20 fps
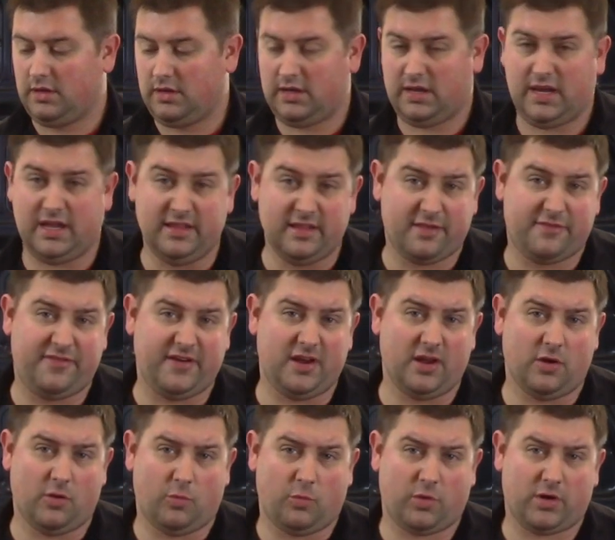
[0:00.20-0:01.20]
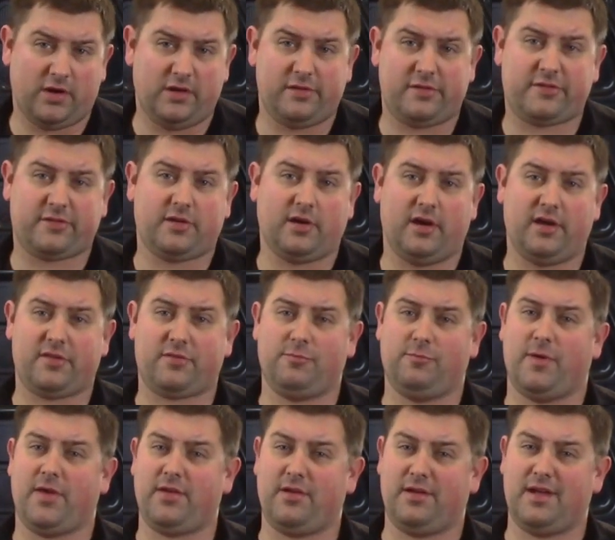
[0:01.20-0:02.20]
In this video, we're going to discuss
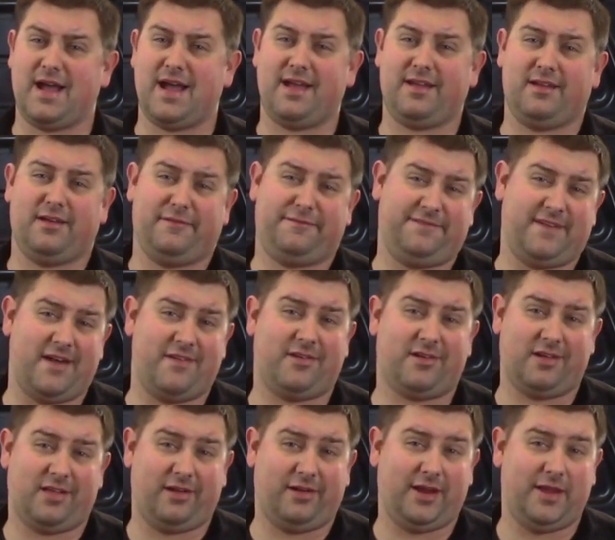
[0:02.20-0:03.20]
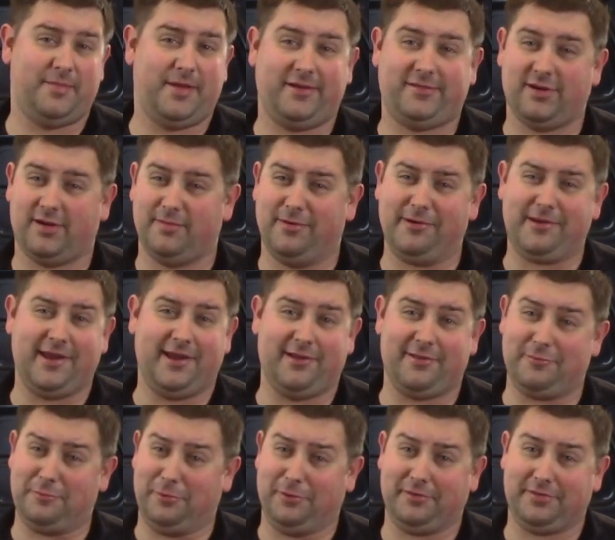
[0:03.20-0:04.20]
whether or not a $500 eBay Turbo Kit
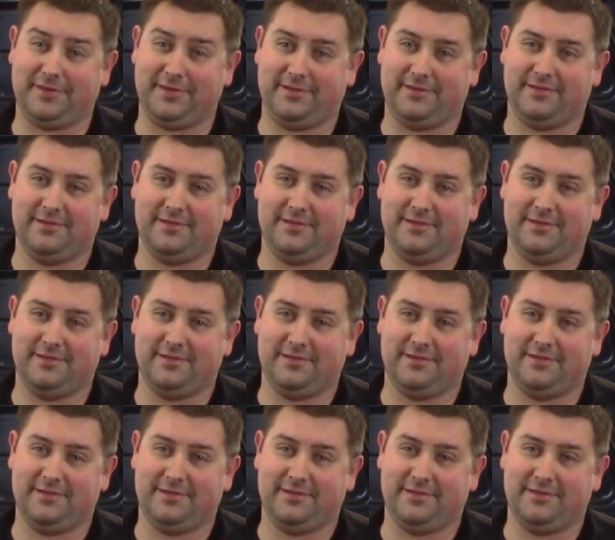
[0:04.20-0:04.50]
is worth it.